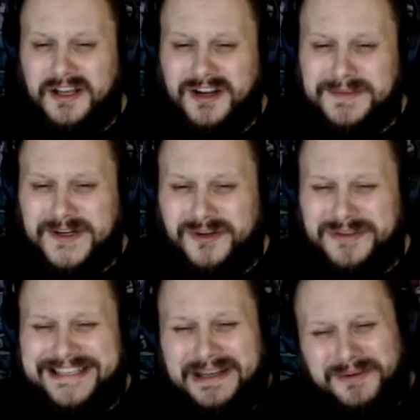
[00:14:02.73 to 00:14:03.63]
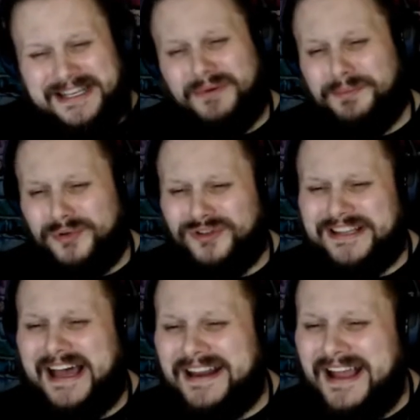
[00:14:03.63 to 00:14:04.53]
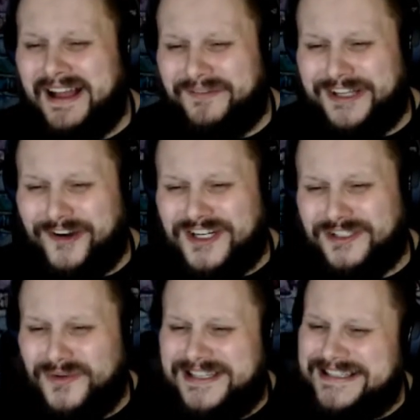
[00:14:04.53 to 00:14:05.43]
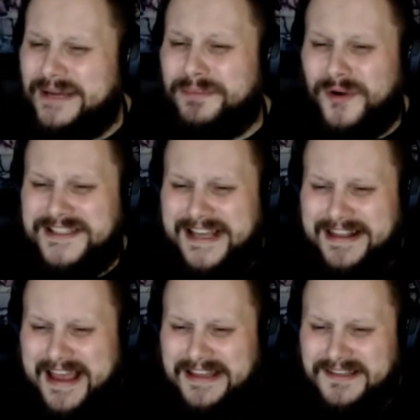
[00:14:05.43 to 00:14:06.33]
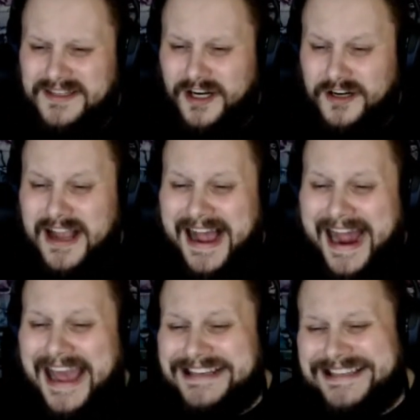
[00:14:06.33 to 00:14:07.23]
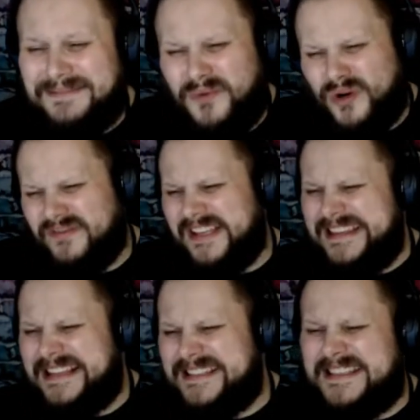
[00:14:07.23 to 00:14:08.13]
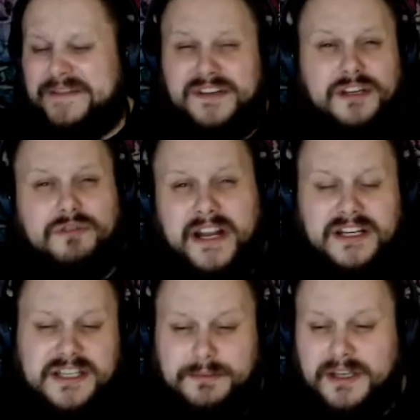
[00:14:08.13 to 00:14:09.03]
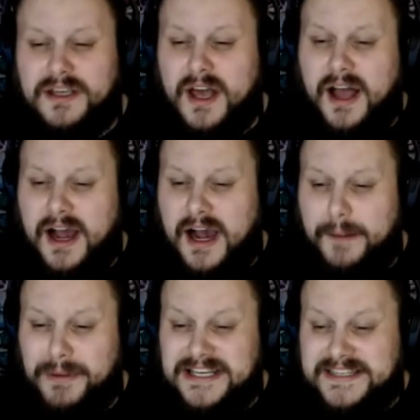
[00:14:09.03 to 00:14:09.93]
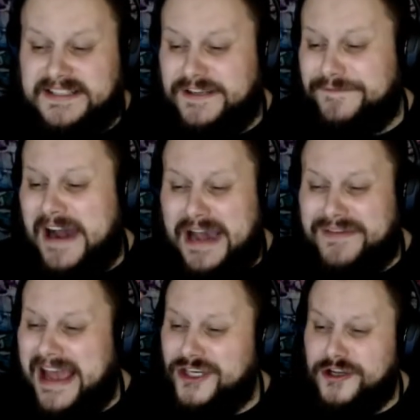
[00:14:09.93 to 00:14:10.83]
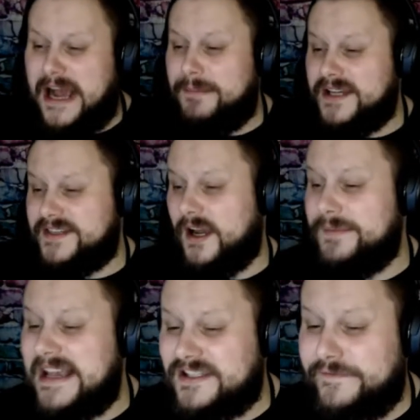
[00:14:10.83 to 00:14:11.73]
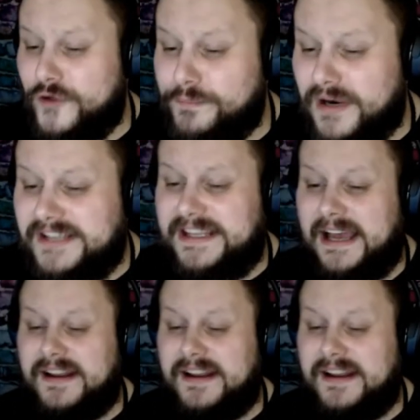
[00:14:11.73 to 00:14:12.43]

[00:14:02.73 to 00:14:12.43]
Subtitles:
especially since I wasn't able to pull a lot of lyrics. Losing 10 points out of that does hurt. I had this as more of like that 70 range to me, but a 65, and you got my sub. That's the full breakdown.